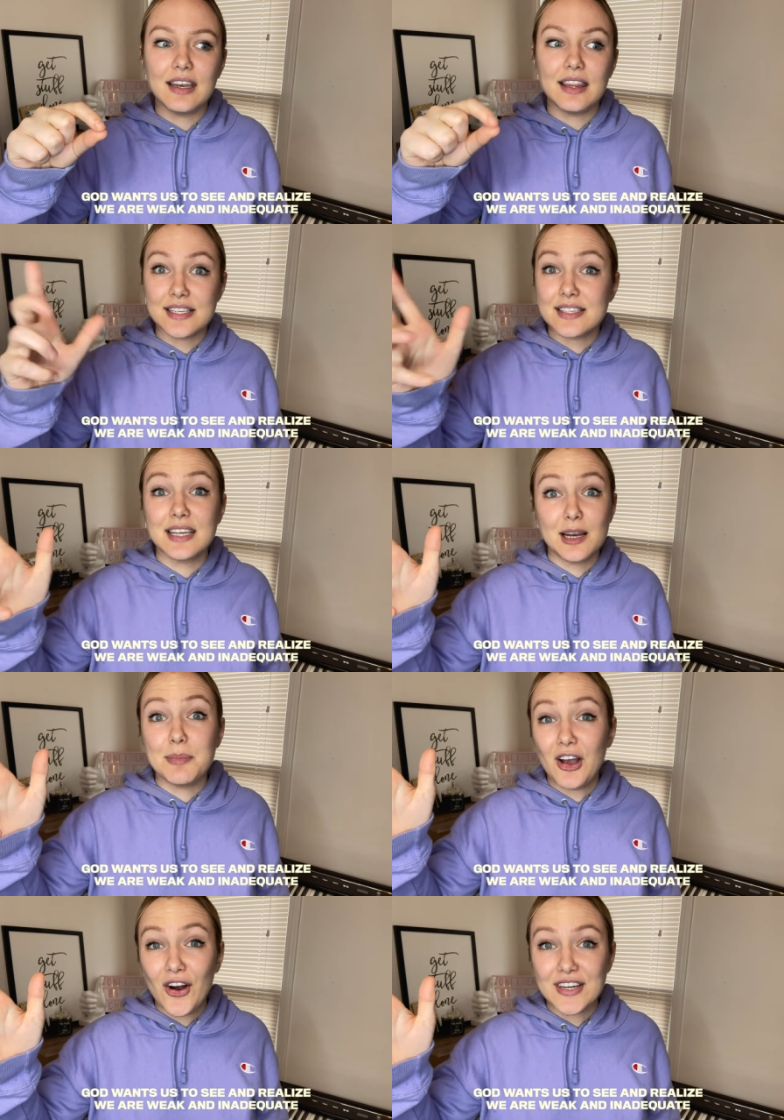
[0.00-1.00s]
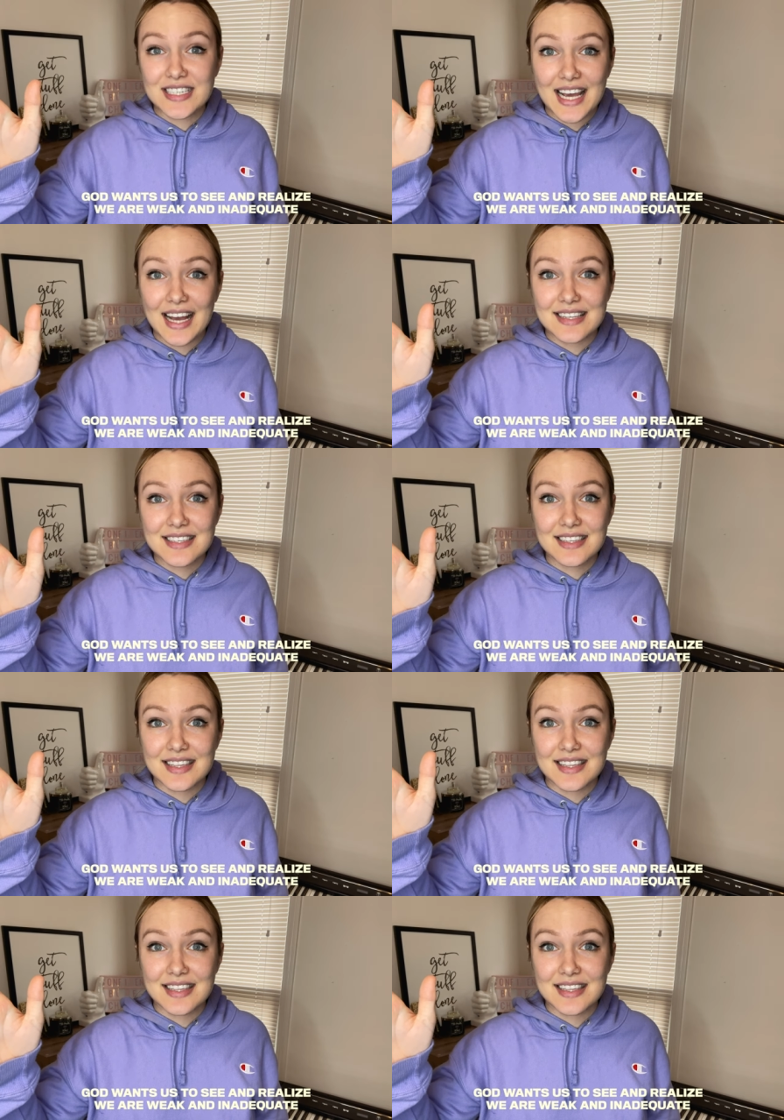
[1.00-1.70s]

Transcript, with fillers: this is going to be a hard task.